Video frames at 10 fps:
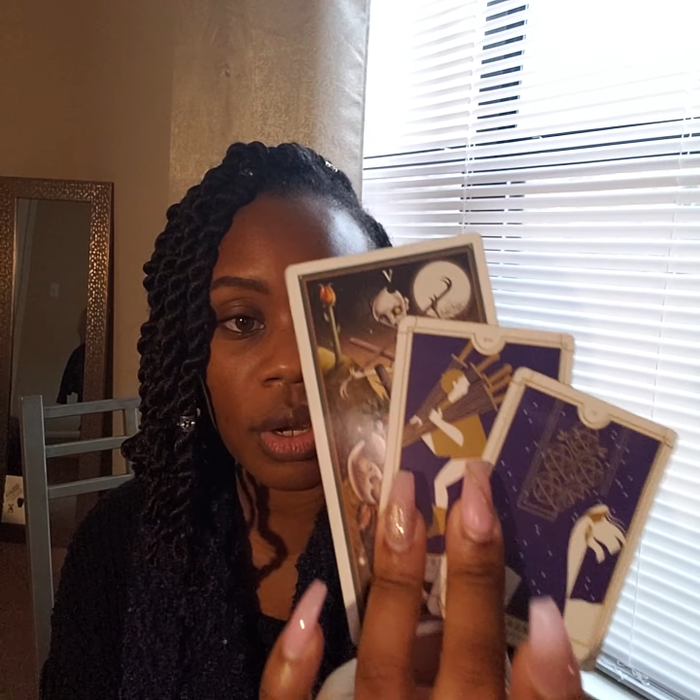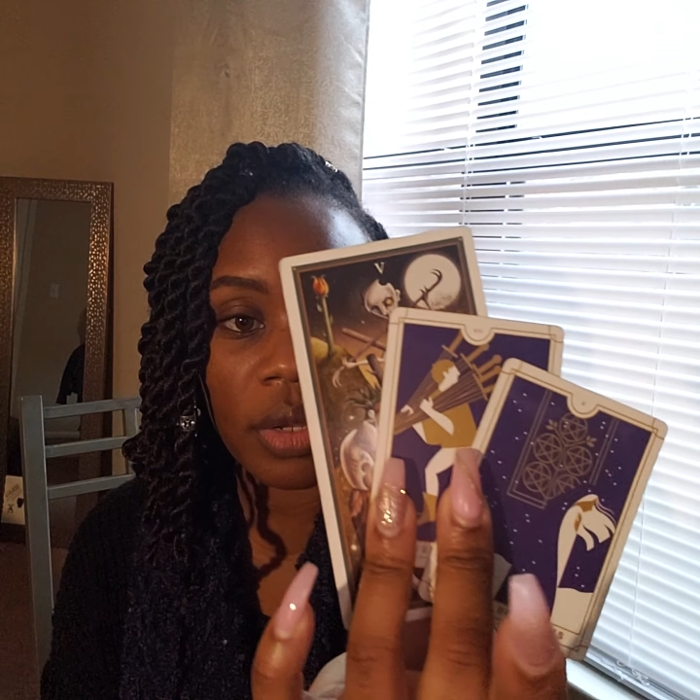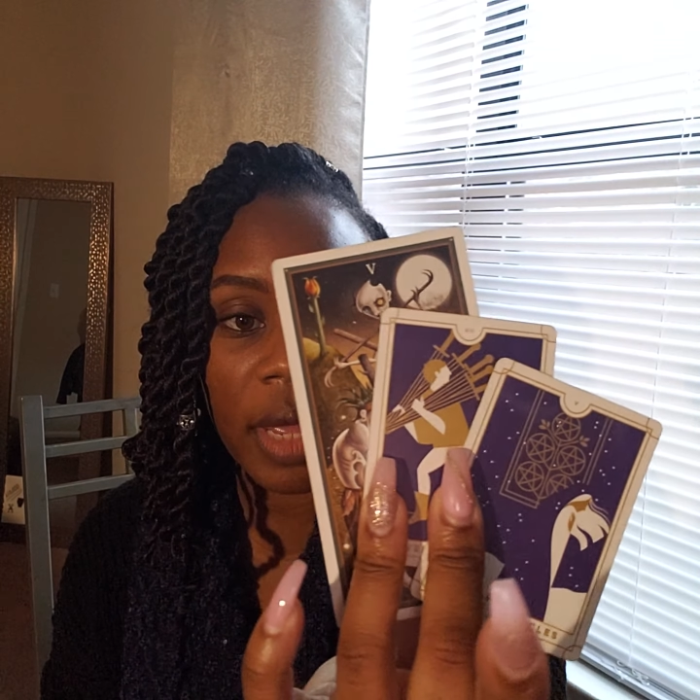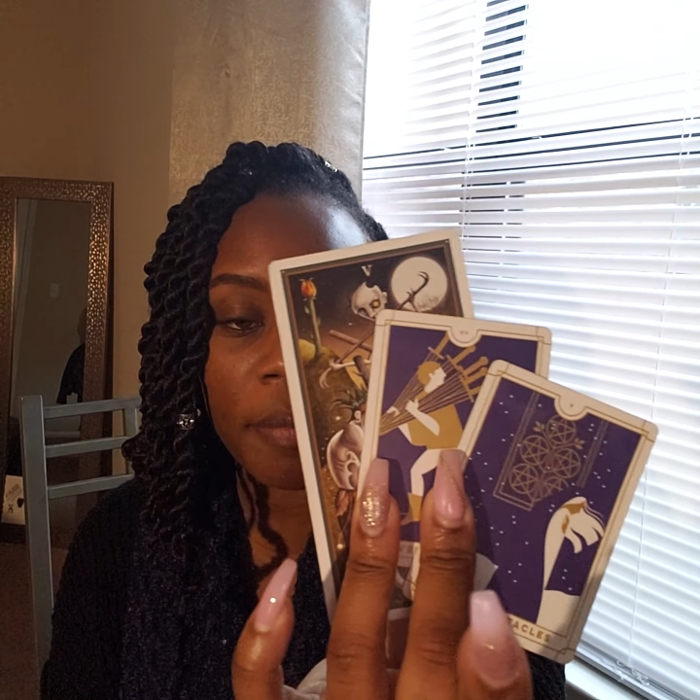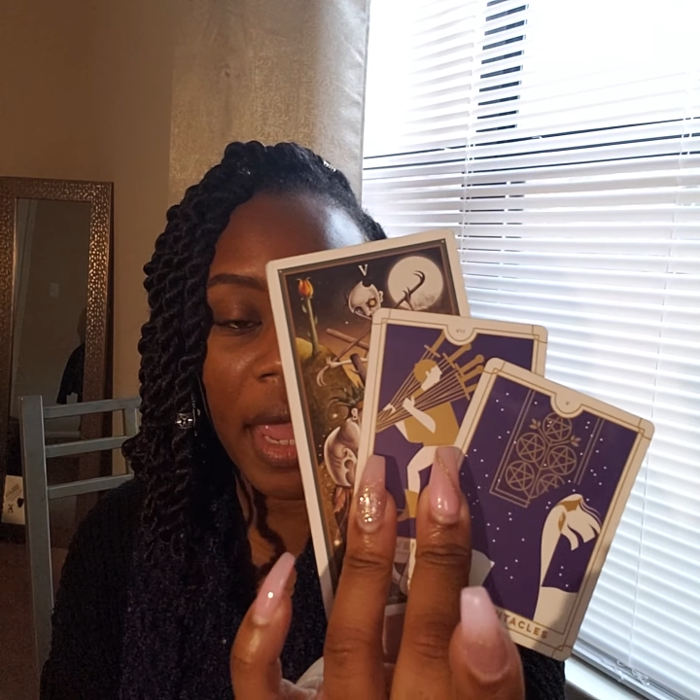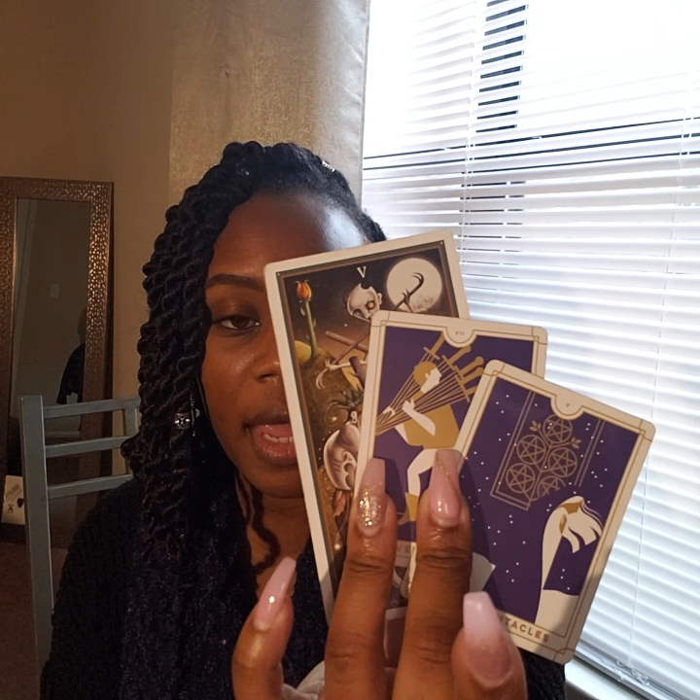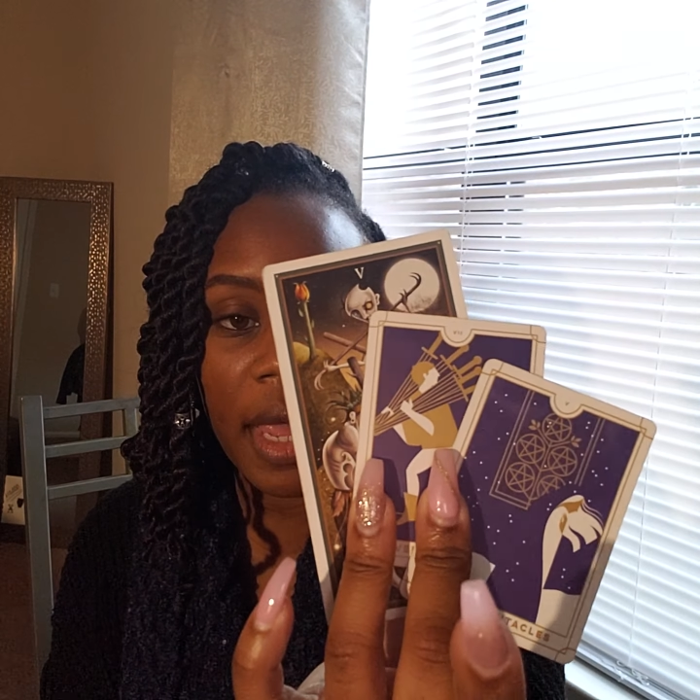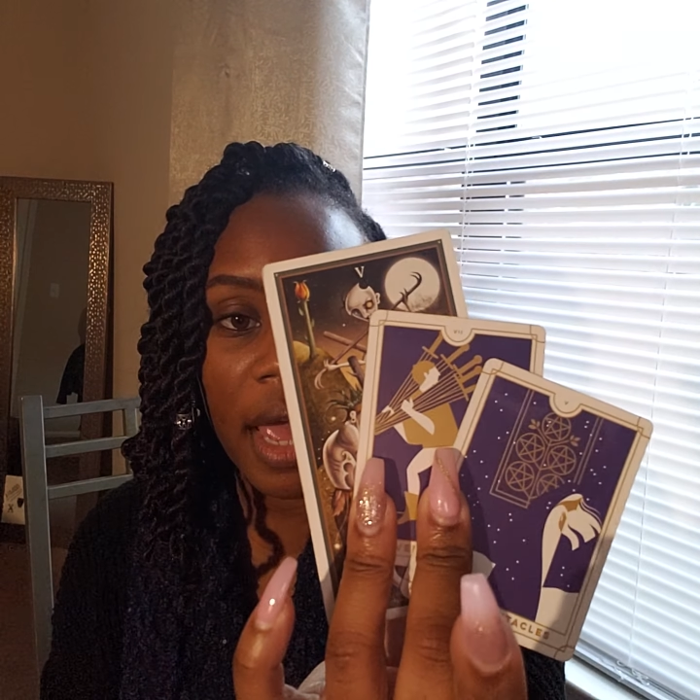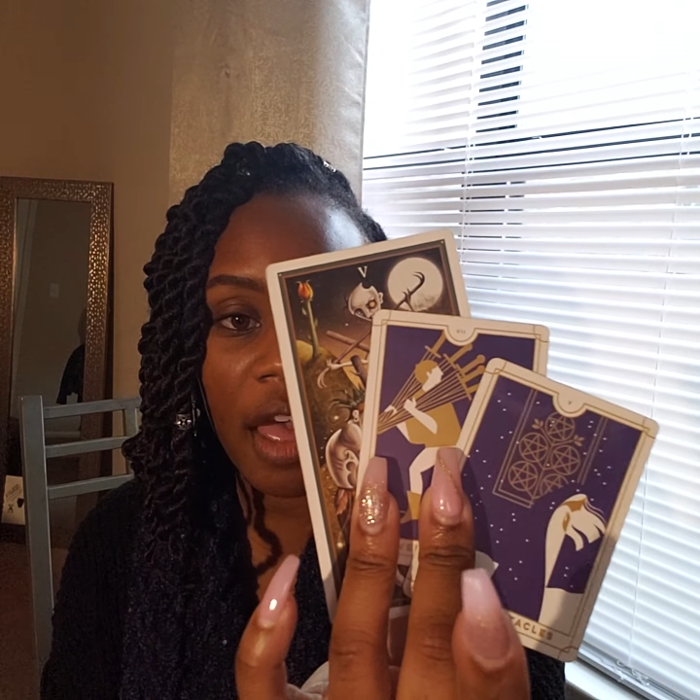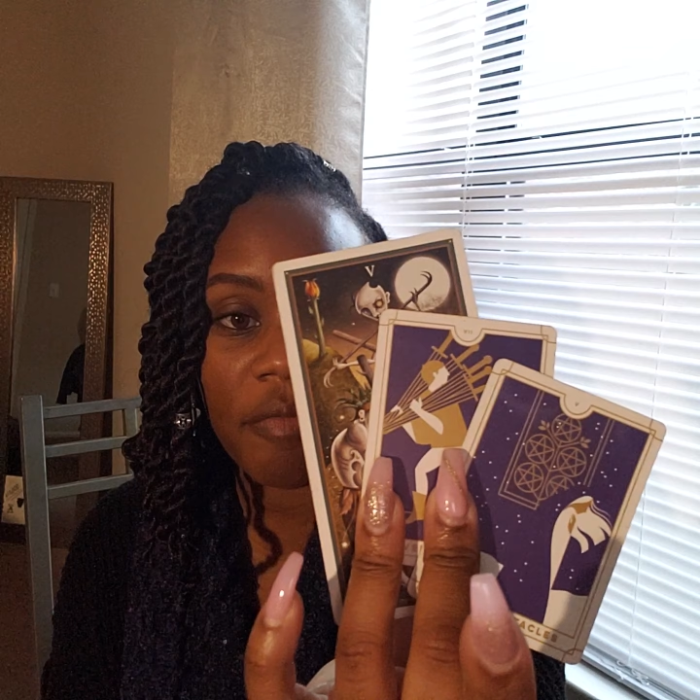They
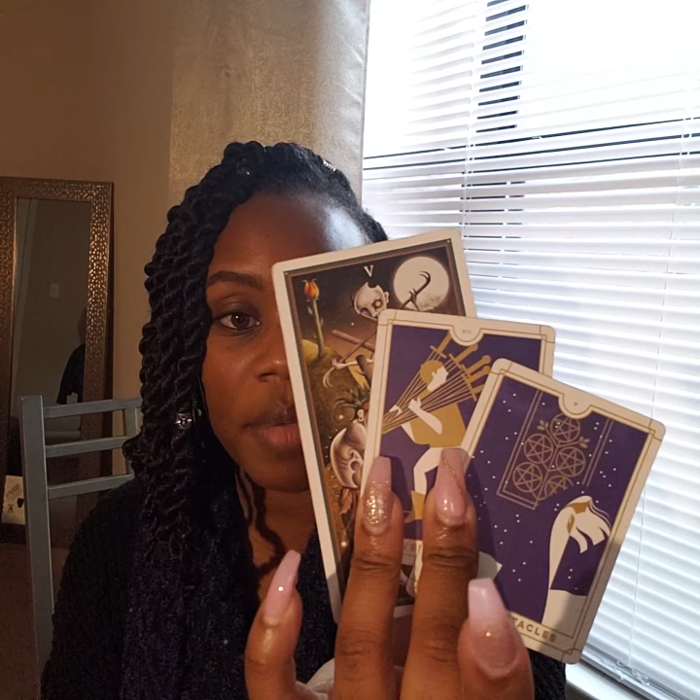may have